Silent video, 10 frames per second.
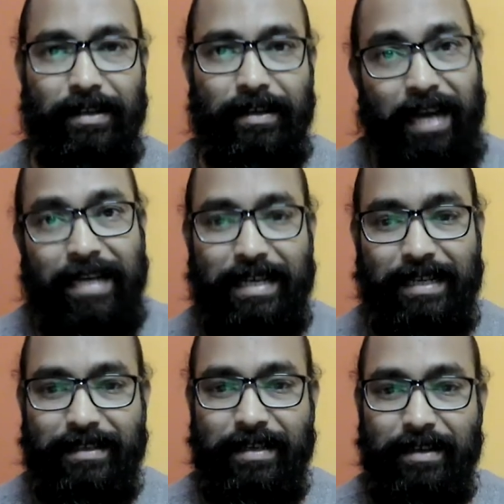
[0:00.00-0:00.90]
Idea
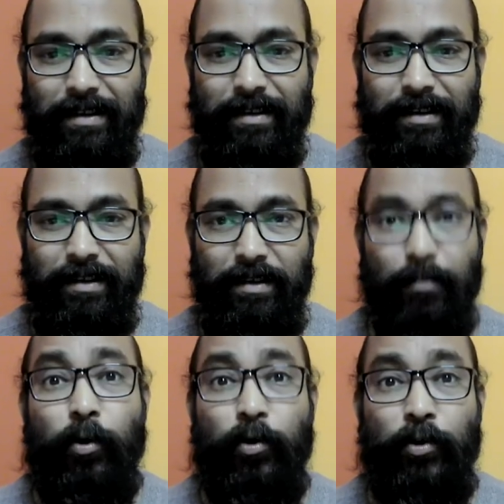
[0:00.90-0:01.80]
is there.
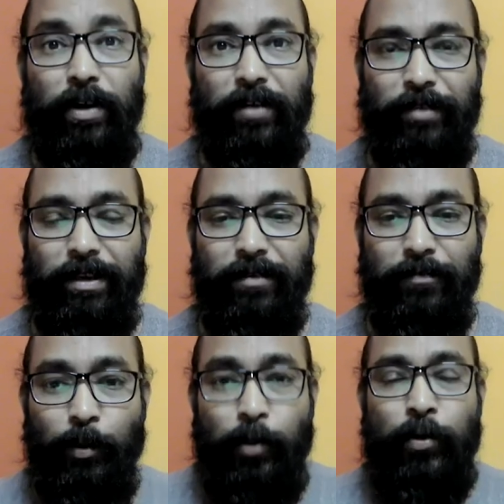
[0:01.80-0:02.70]
Pornography,
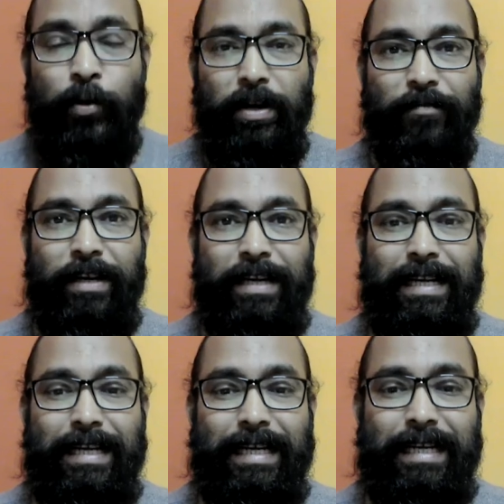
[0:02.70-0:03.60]
pornography
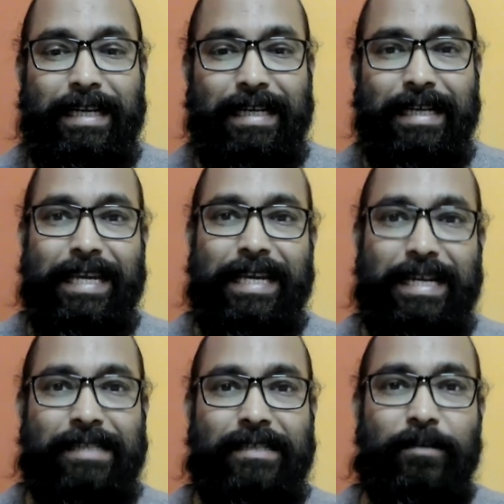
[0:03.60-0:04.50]

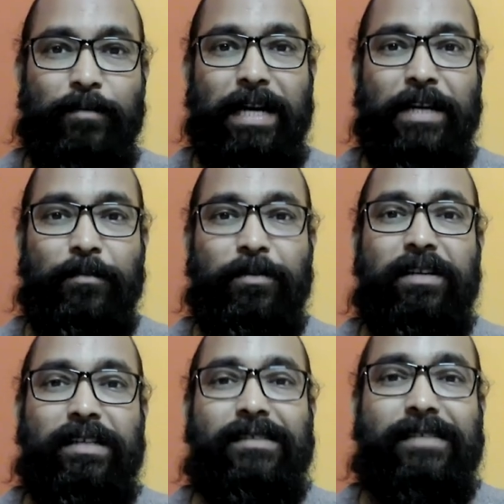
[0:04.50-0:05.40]
creates some kind of
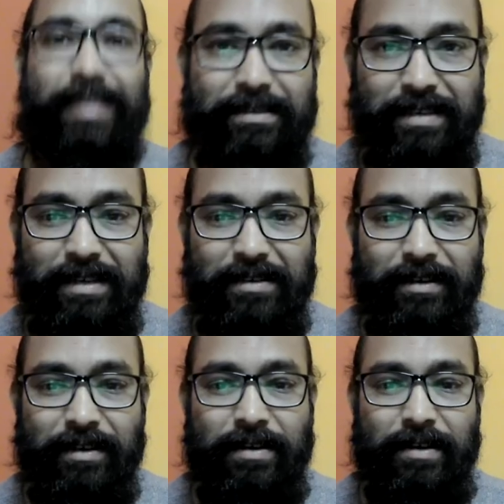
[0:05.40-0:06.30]
touch
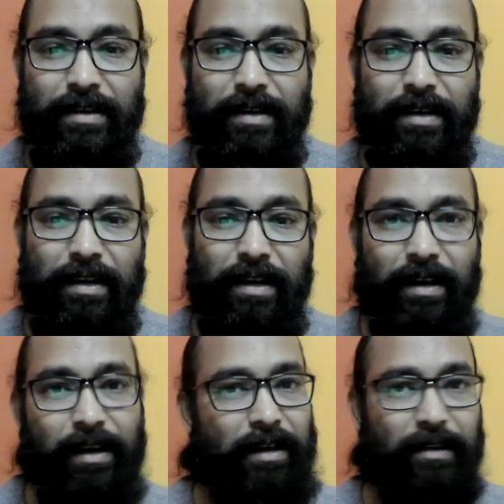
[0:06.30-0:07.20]
sensation,
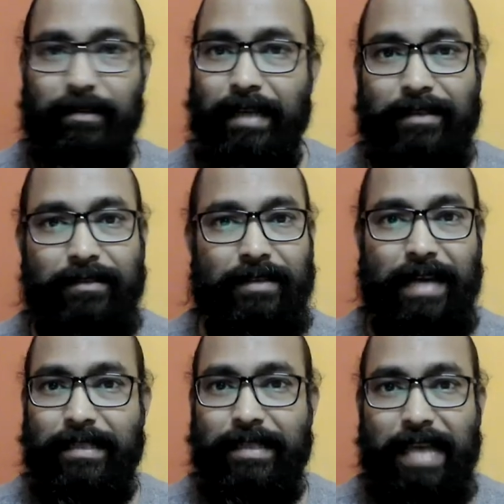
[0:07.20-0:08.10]

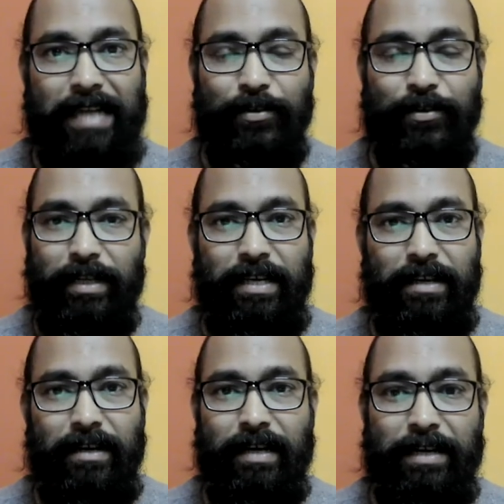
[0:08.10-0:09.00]
that's actually
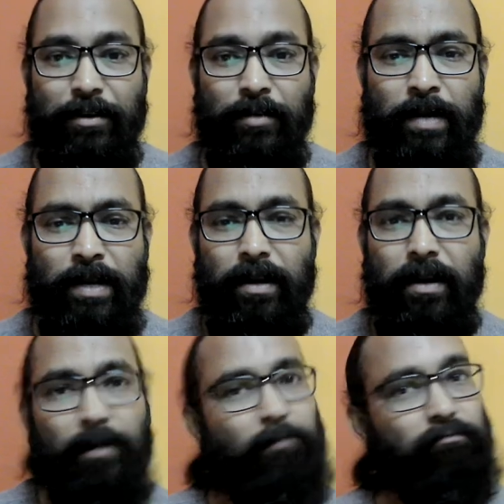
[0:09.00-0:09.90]
a kind of
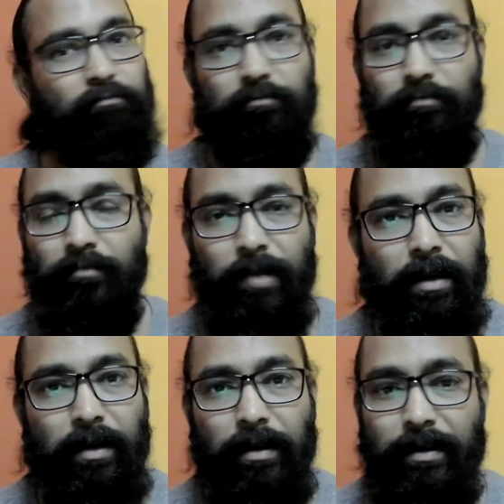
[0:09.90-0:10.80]
um,
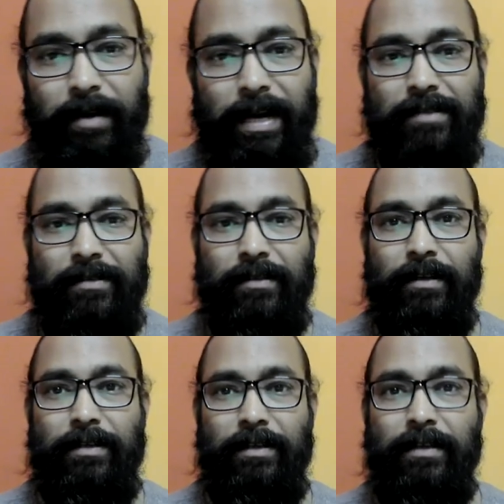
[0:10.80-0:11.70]

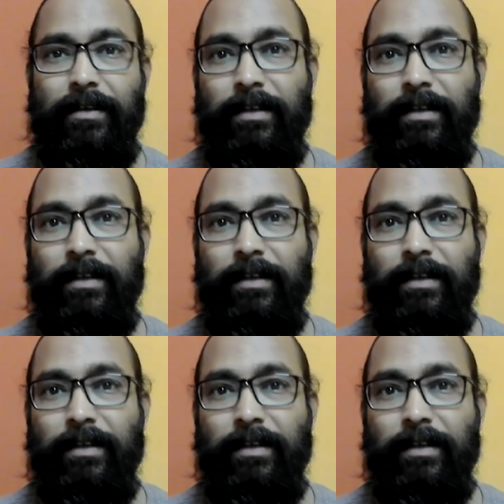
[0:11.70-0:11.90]
irrationality.